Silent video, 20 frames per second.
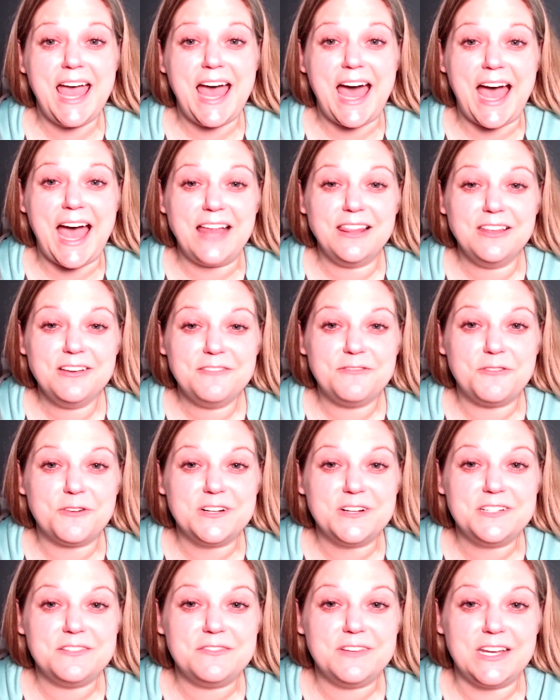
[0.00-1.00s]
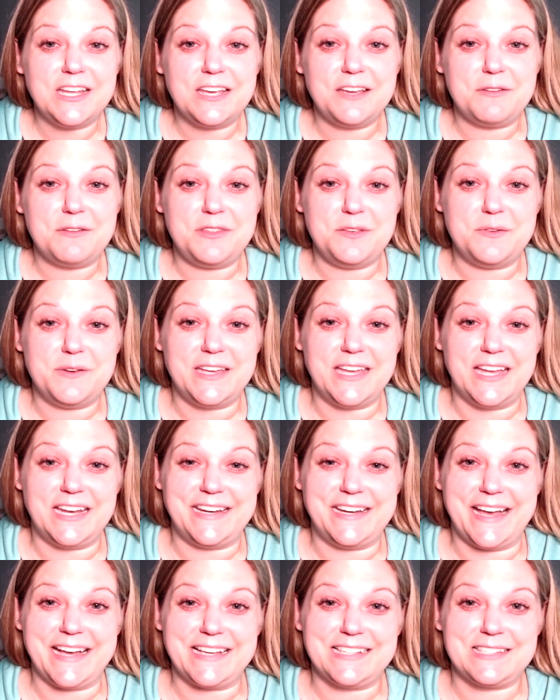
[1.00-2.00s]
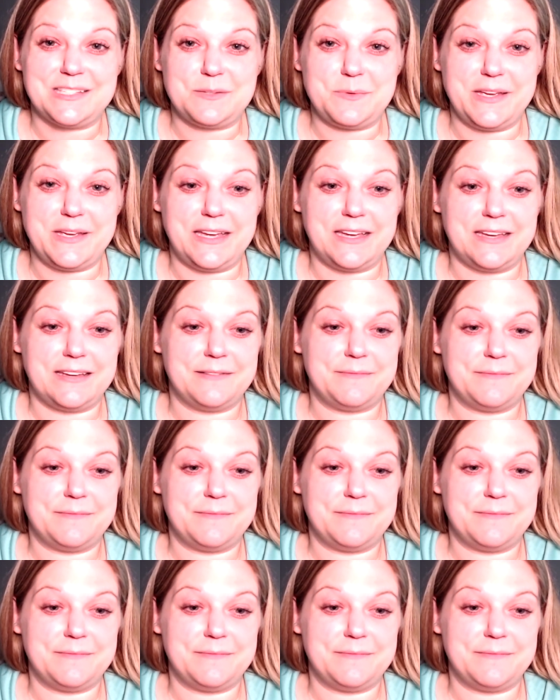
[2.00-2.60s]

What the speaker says: I look forward to reading with you again next week.